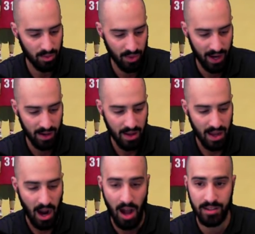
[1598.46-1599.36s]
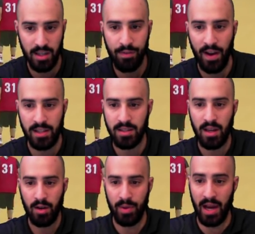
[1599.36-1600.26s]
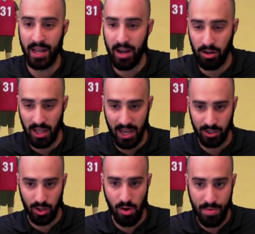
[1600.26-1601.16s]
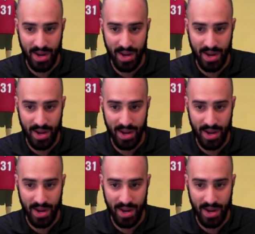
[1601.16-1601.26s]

right? On defense, we got to get our legs lower.